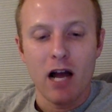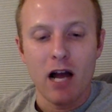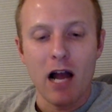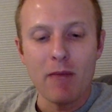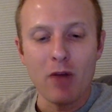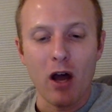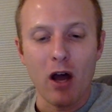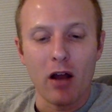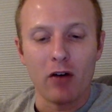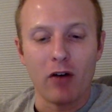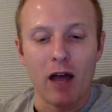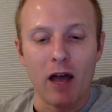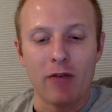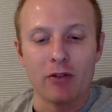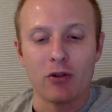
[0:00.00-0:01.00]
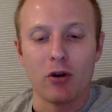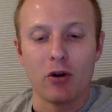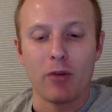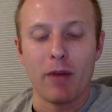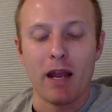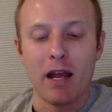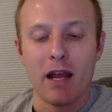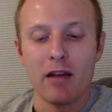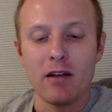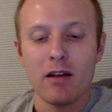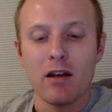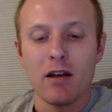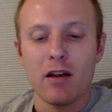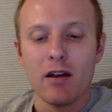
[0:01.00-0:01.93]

I'm not a lavatory pan.